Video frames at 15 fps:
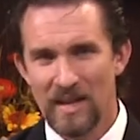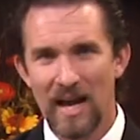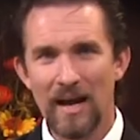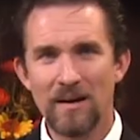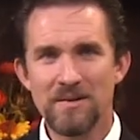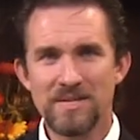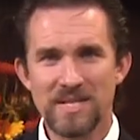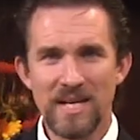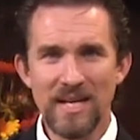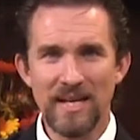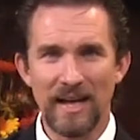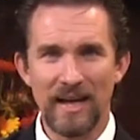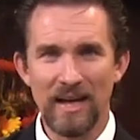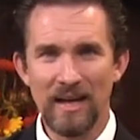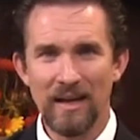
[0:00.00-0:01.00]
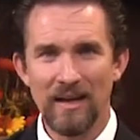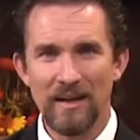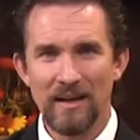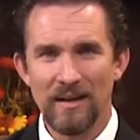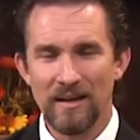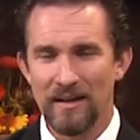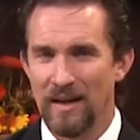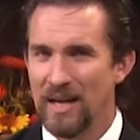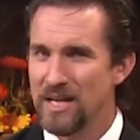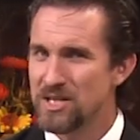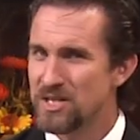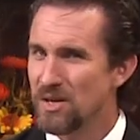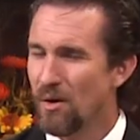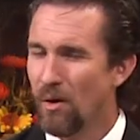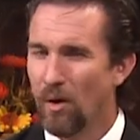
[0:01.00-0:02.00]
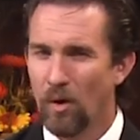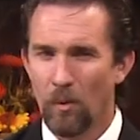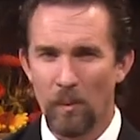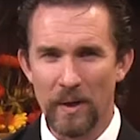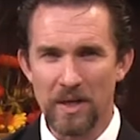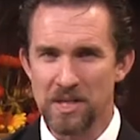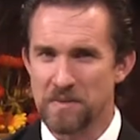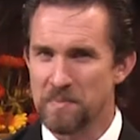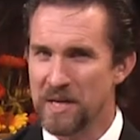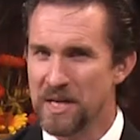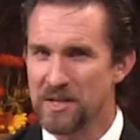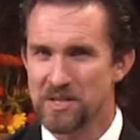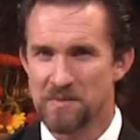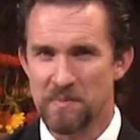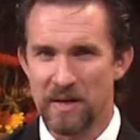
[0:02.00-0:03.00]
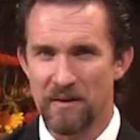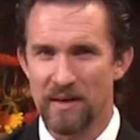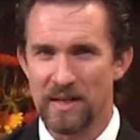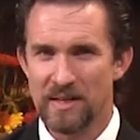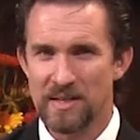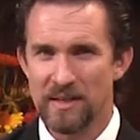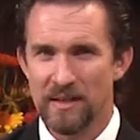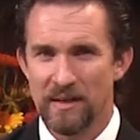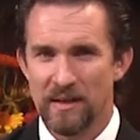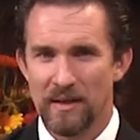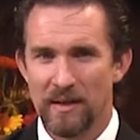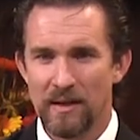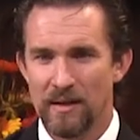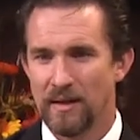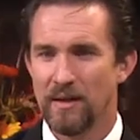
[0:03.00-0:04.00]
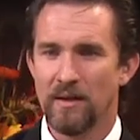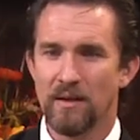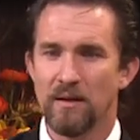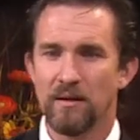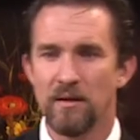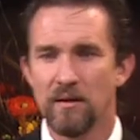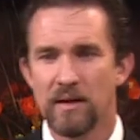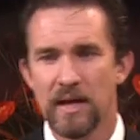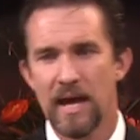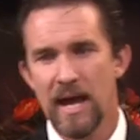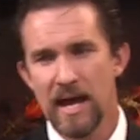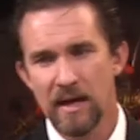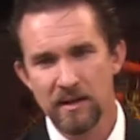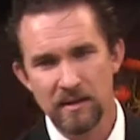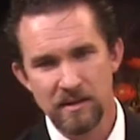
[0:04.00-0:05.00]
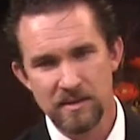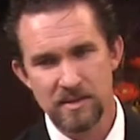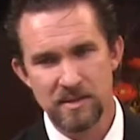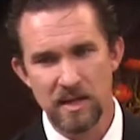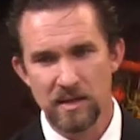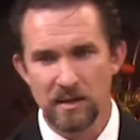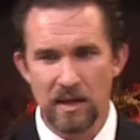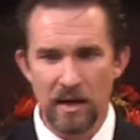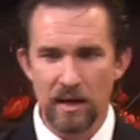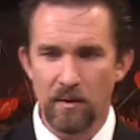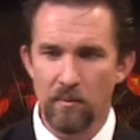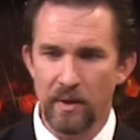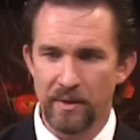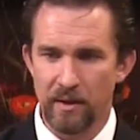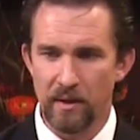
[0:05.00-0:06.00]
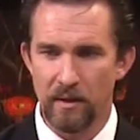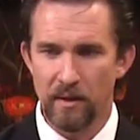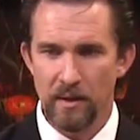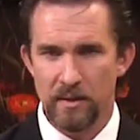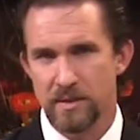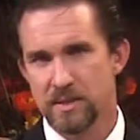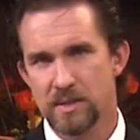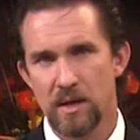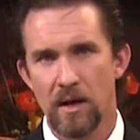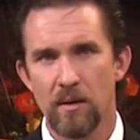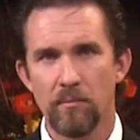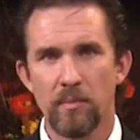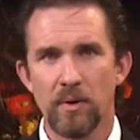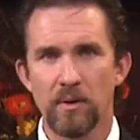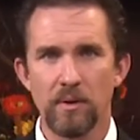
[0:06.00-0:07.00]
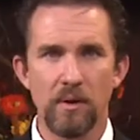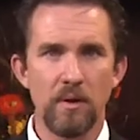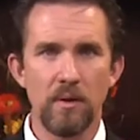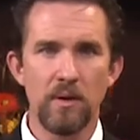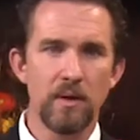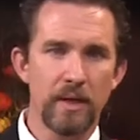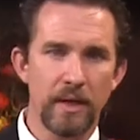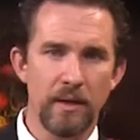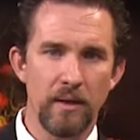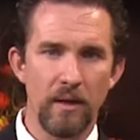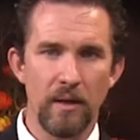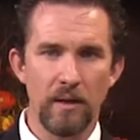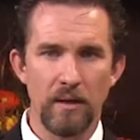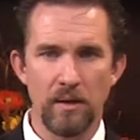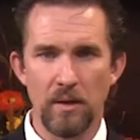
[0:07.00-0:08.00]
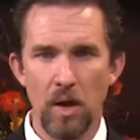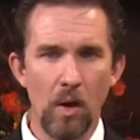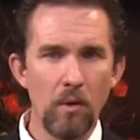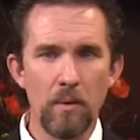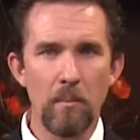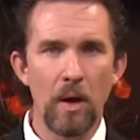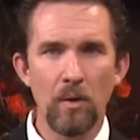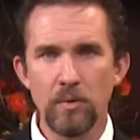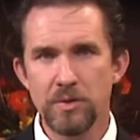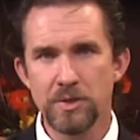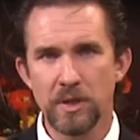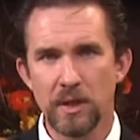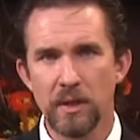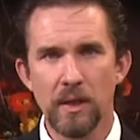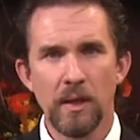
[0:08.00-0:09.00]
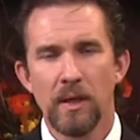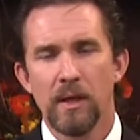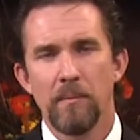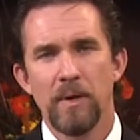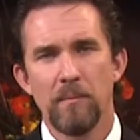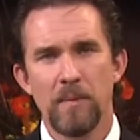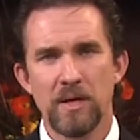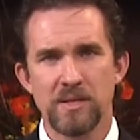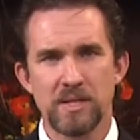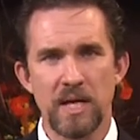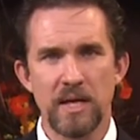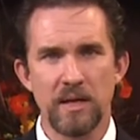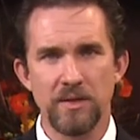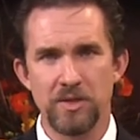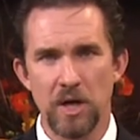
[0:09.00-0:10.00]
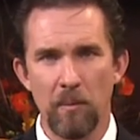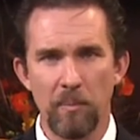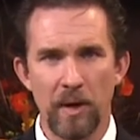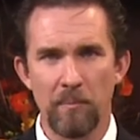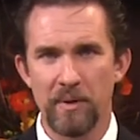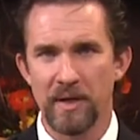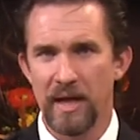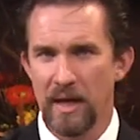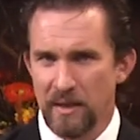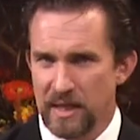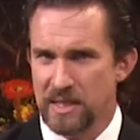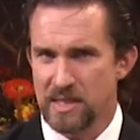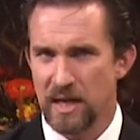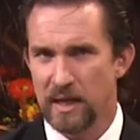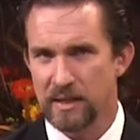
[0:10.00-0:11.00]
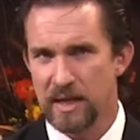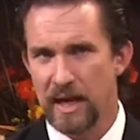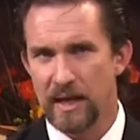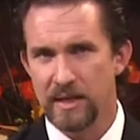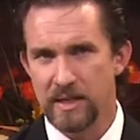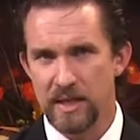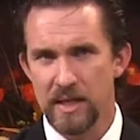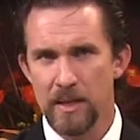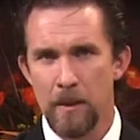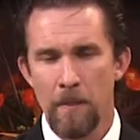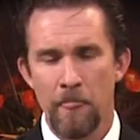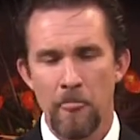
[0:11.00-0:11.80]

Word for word: our singing needs to always be in spirit. You can't sit there with a somber look and no emotion. I mean, I'm not saying you're jumping up and down. That's not the idea.